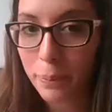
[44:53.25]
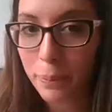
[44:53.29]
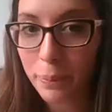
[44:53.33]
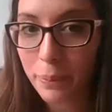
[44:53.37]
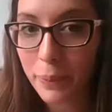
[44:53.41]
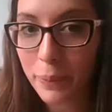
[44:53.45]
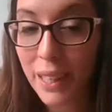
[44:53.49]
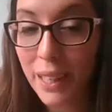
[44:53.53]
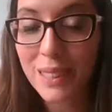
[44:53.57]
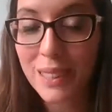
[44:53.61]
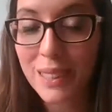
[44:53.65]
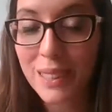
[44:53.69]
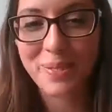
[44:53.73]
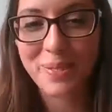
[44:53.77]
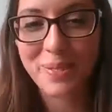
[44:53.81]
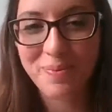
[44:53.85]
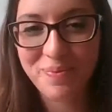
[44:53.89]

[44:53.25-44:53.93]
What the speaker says: Yes.